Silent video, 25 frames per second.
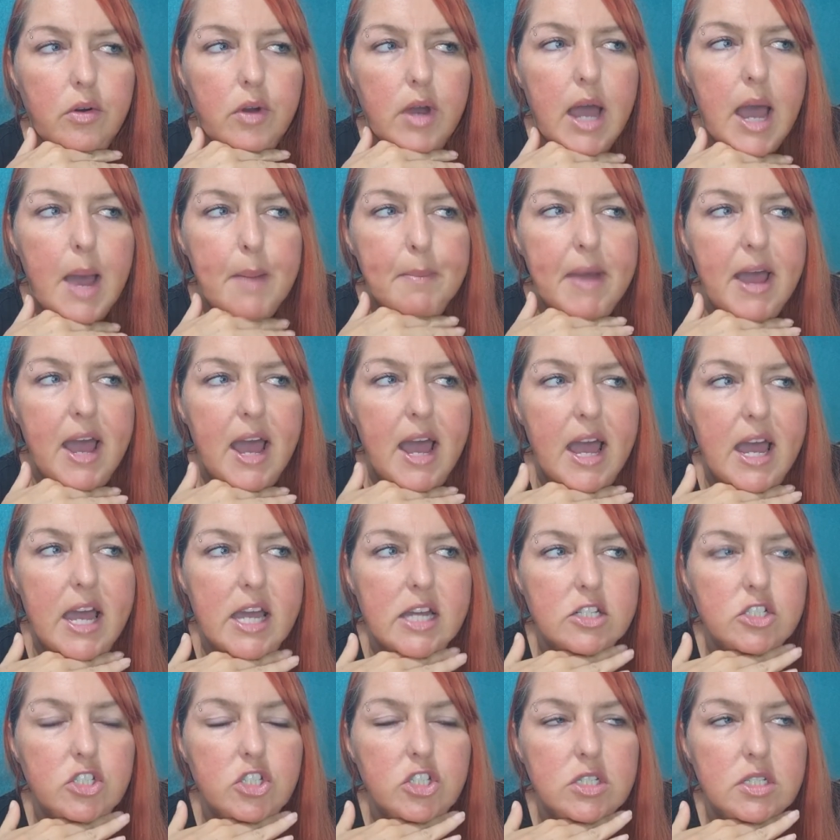I'm
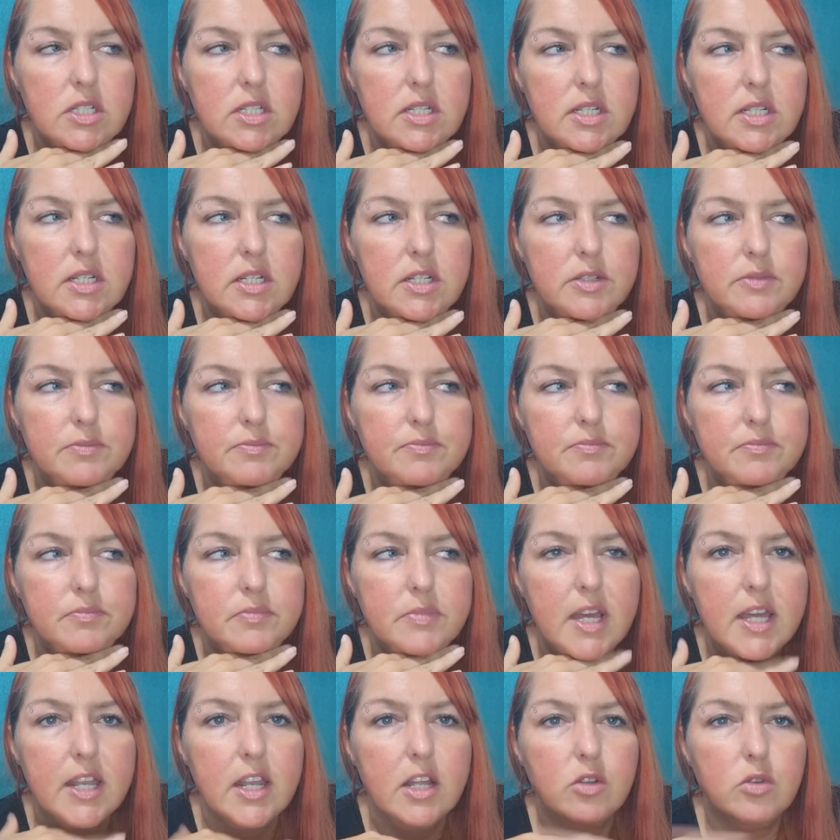actually,
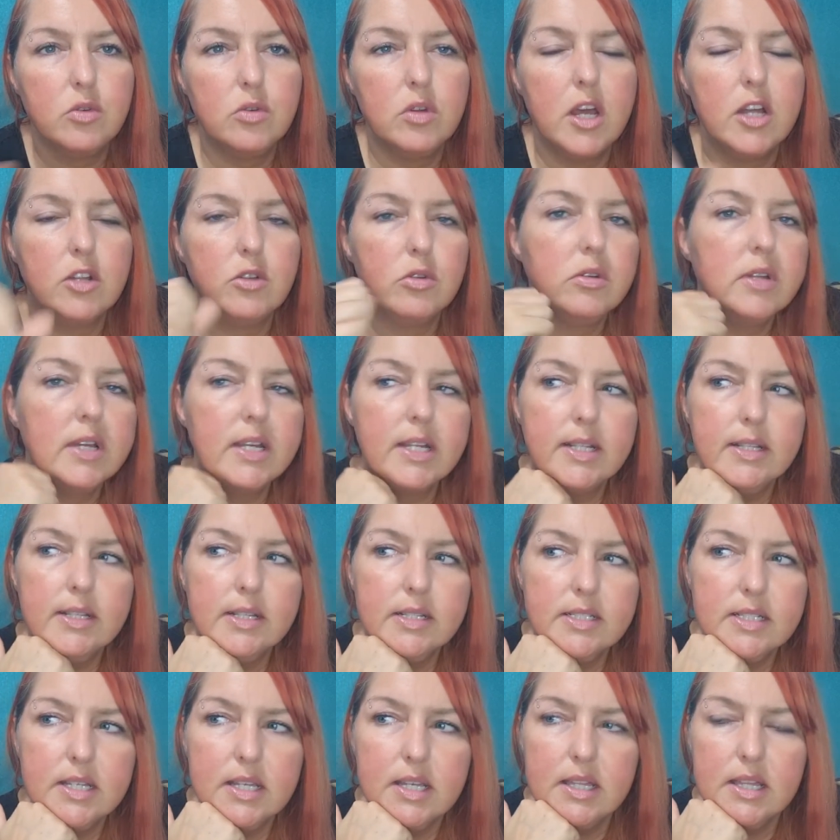and I don't like
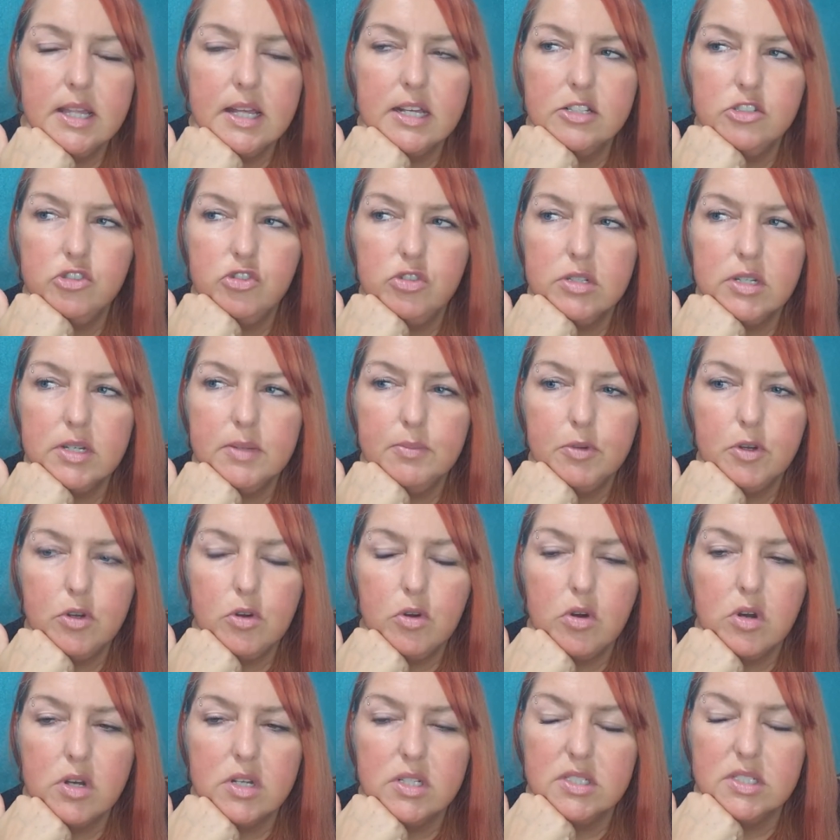to say this really,
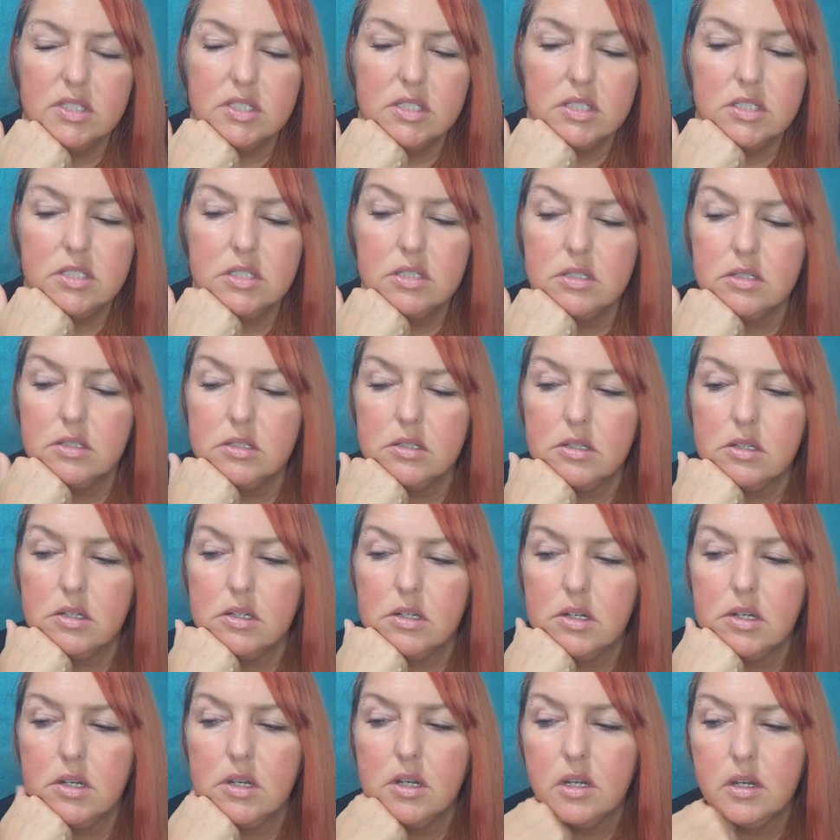because
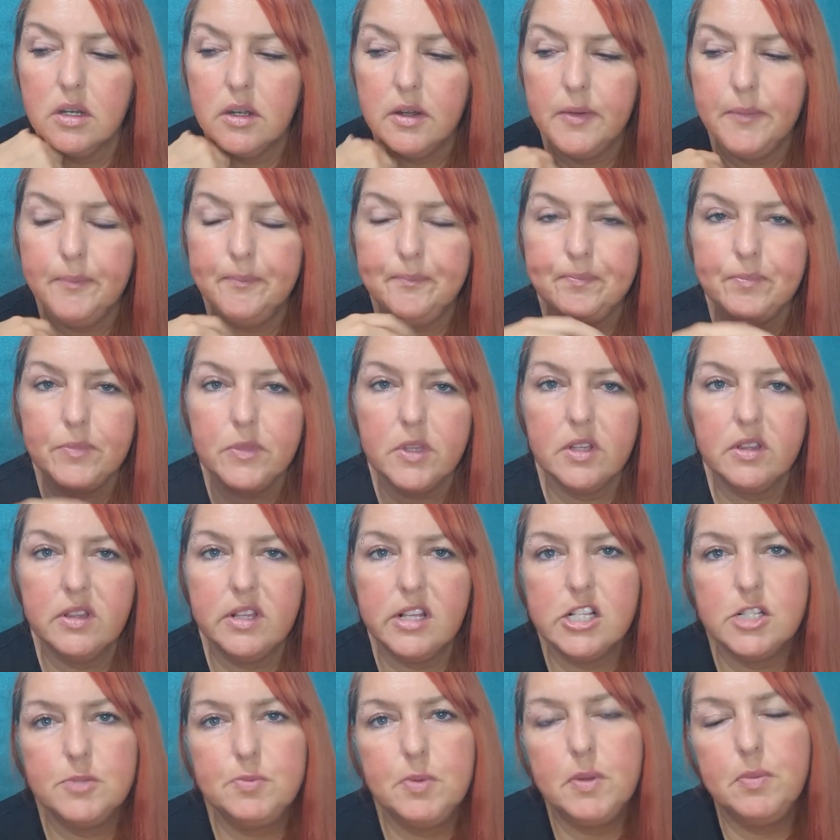
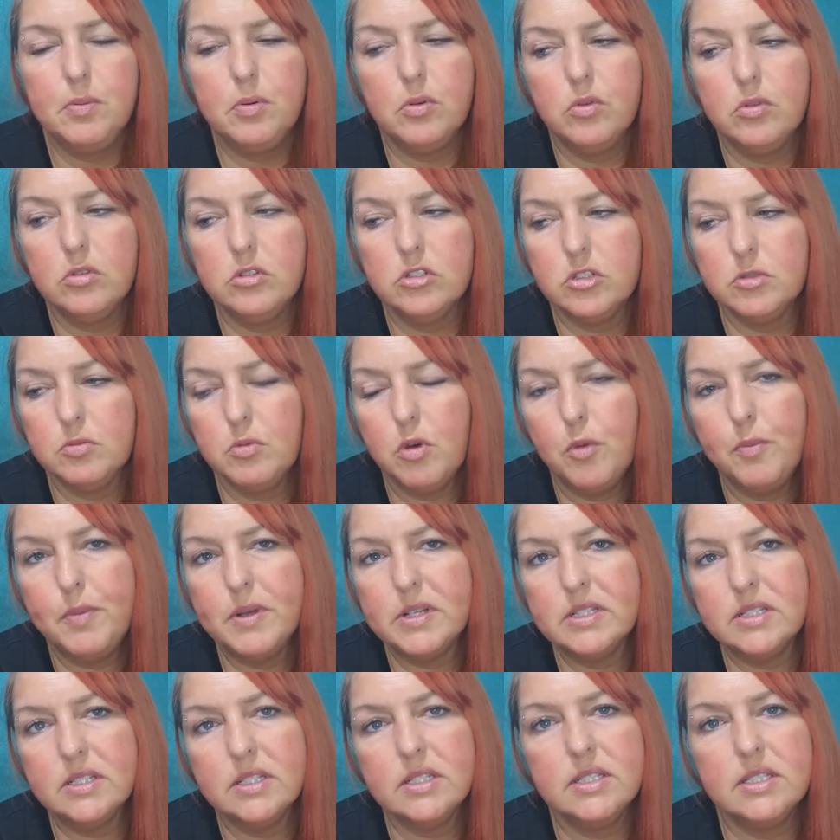these people own small
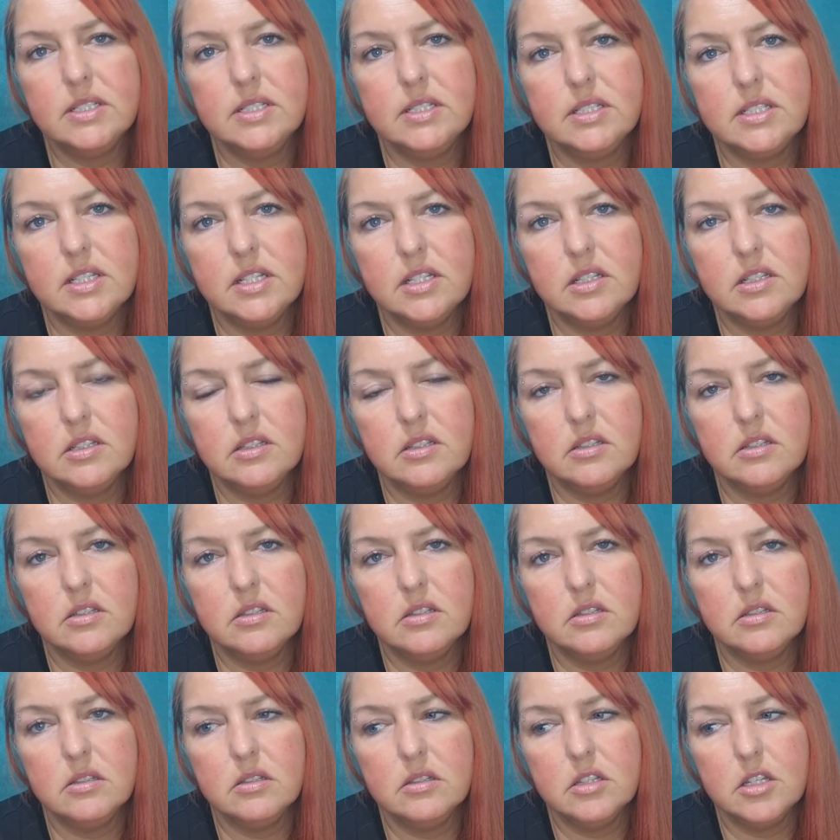businesses and
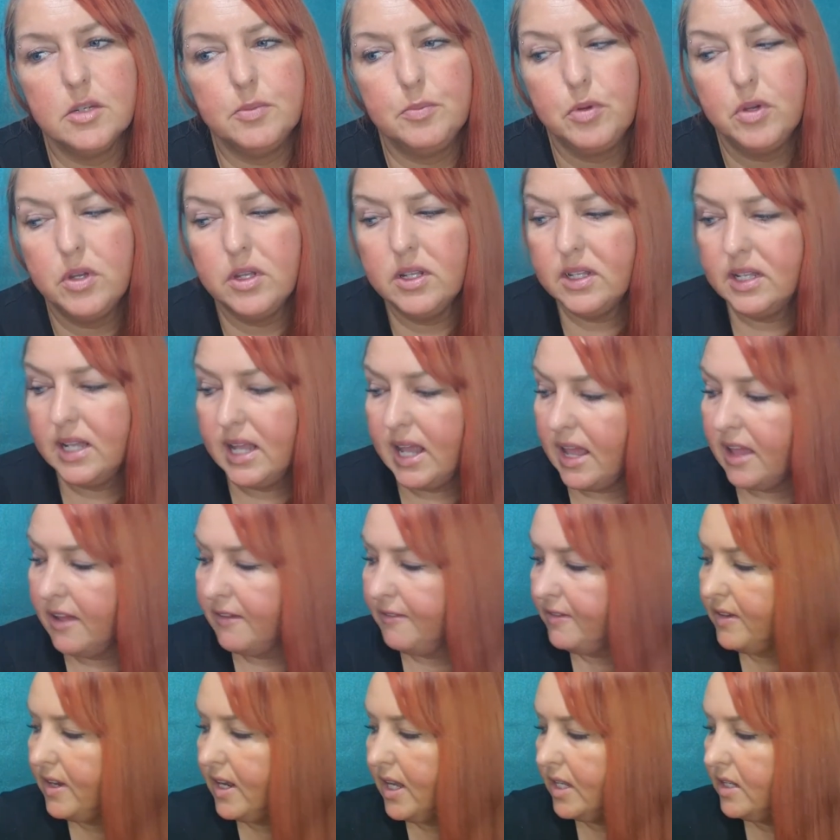they're putting
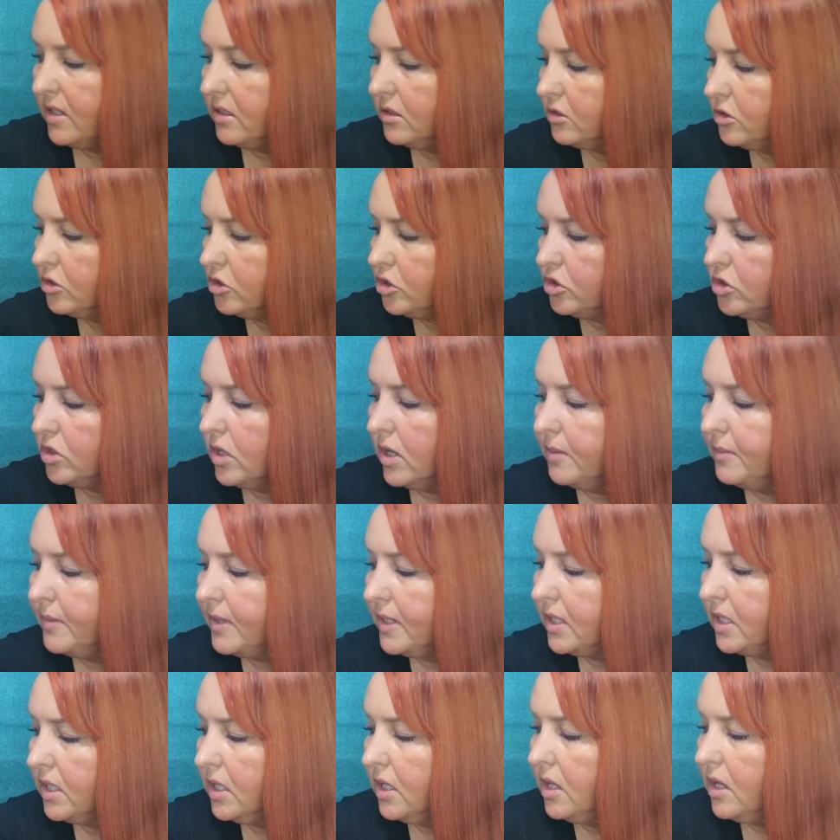effort in, do you know what I
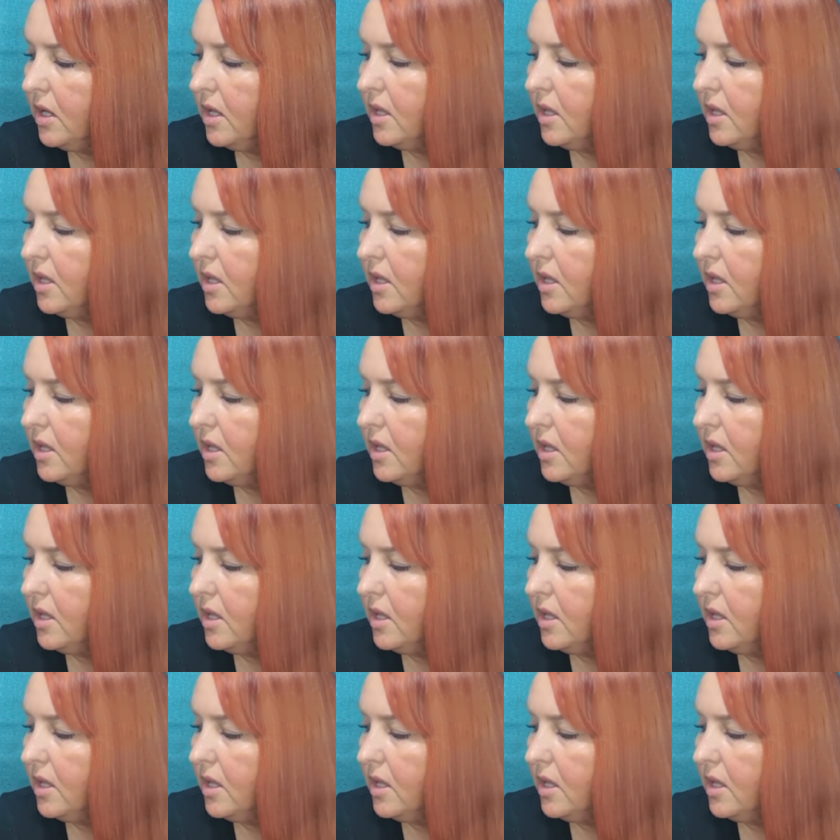mean?